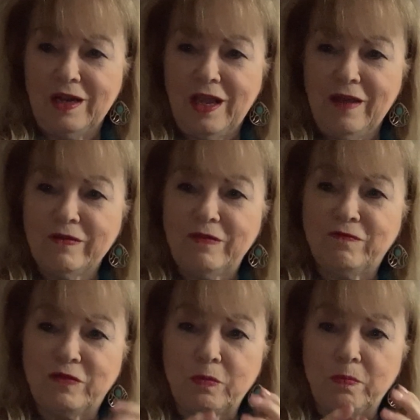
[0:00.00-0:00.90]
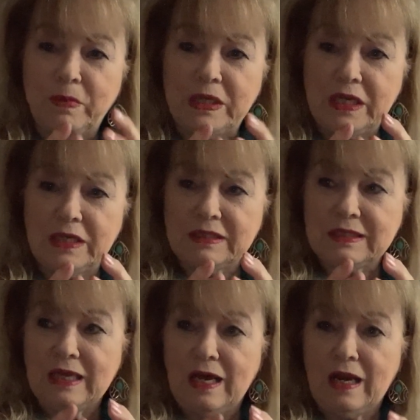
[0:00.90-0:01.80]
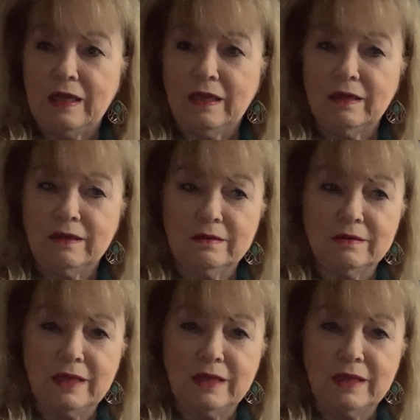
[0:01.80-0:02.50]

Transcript: Heaven forbid it's got an